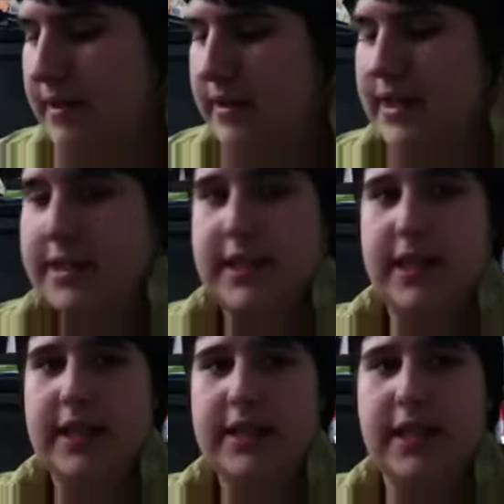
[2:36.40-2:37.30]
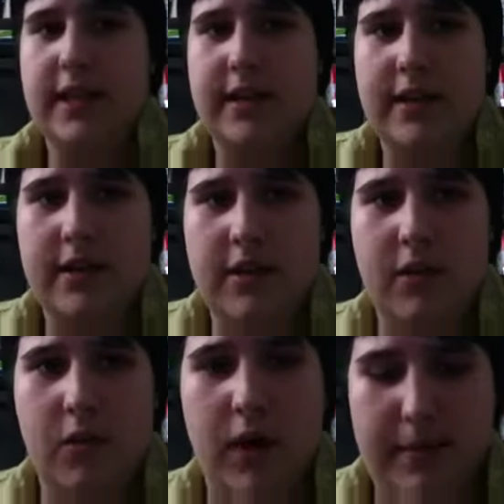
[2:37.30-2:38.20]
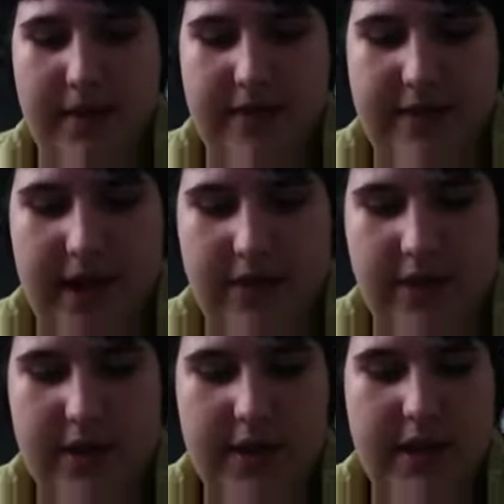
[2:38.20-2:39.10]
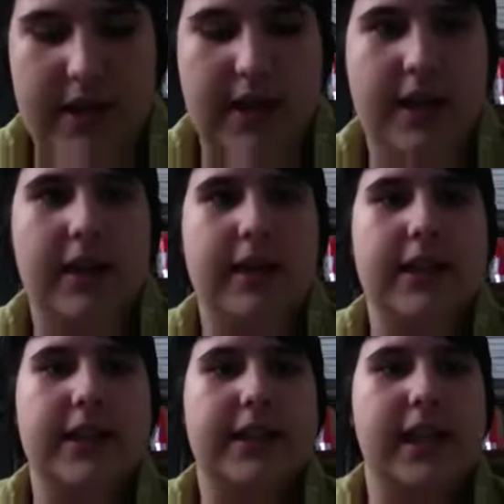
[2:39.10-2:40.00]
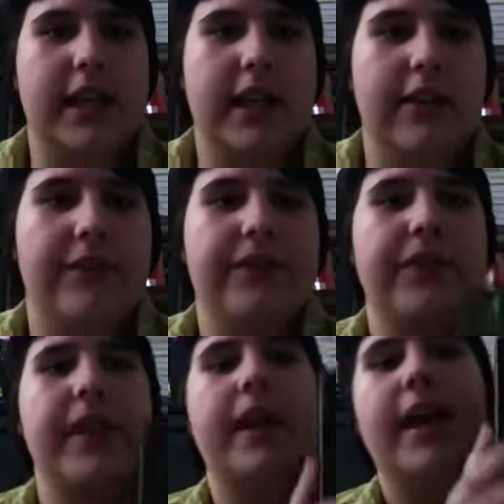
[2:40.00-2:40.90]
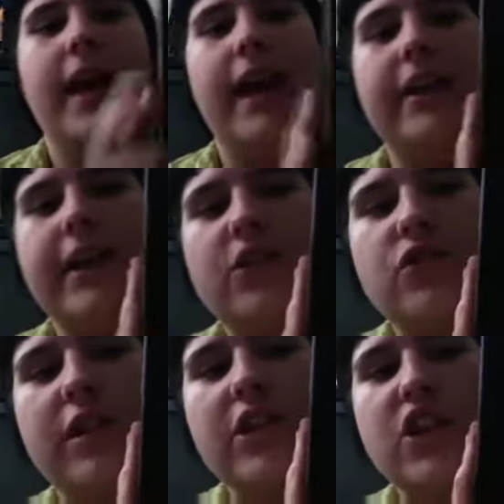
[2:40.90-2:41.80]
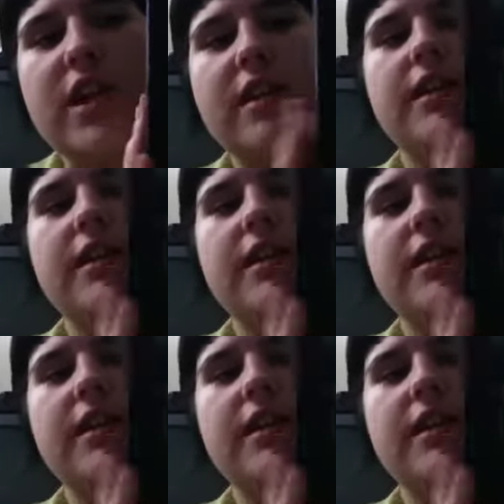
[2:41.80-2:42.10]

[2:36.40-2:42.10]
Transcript: This is one of my favorite. This is the Alien trilogy.